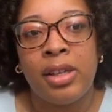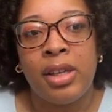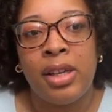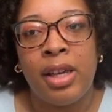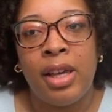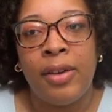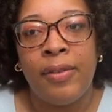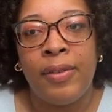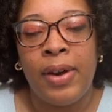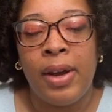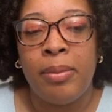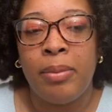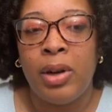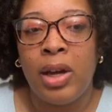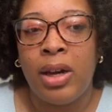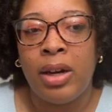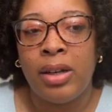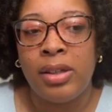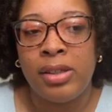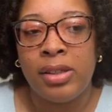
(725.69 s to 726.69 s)
if I'm
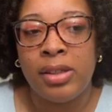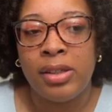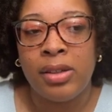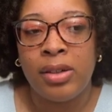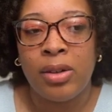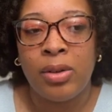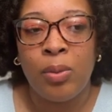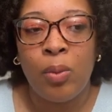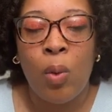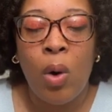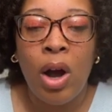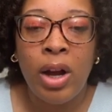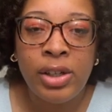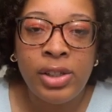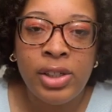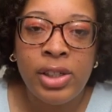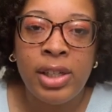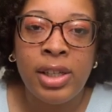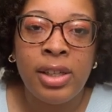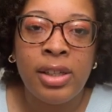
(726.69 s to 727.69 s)
not
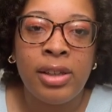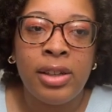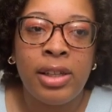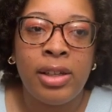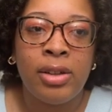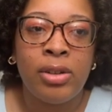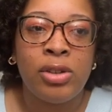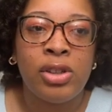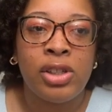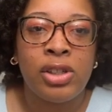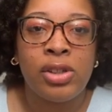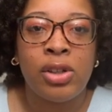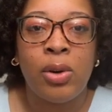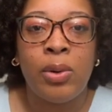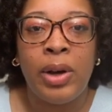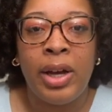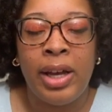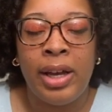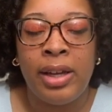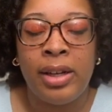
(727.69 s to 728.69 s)
watching, they'll just go
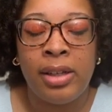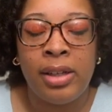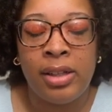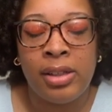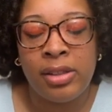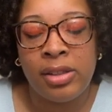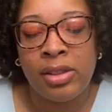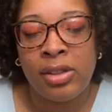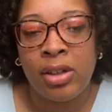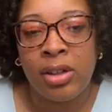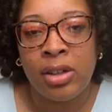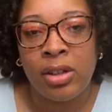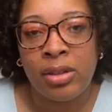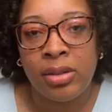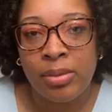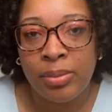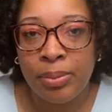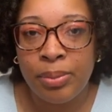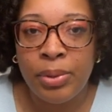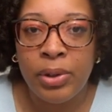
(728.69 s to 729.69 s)
ahead and start
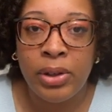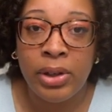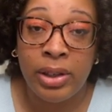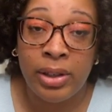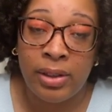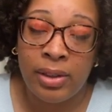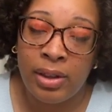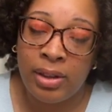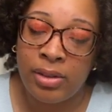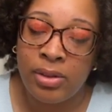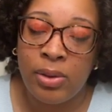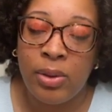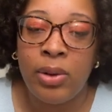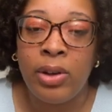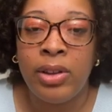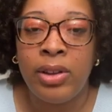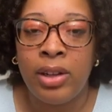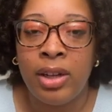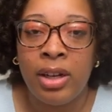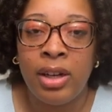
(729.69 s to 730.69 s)
putting things
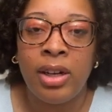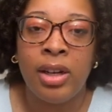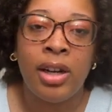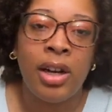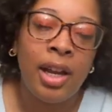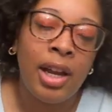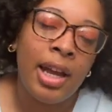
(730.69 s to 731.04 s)
on there.